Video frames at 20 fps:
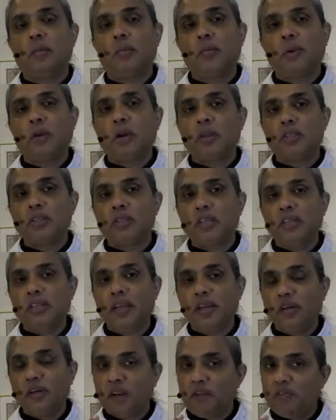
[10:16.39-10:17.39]
Because
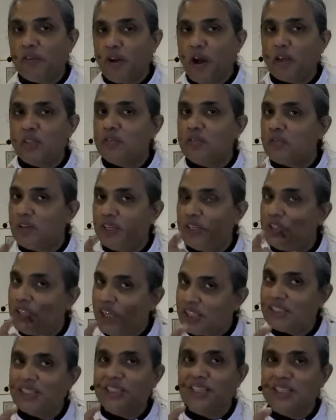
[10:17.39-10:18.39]
in Greek philosophy,
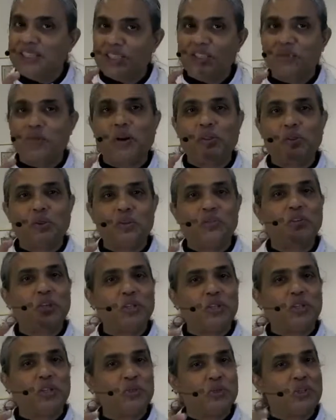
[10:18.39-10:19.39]
justice is one of those
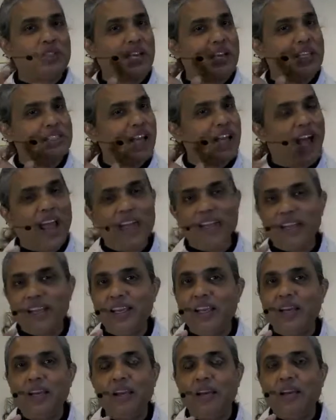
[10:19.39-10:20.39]
virtues that is
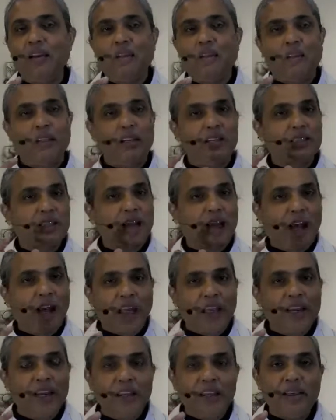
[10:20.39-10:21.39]

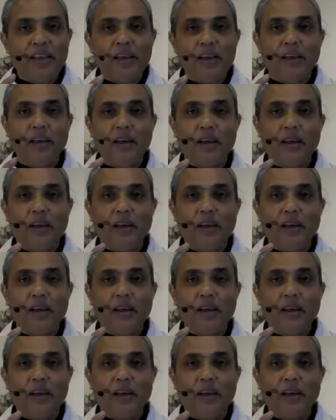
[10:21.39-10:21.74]
highly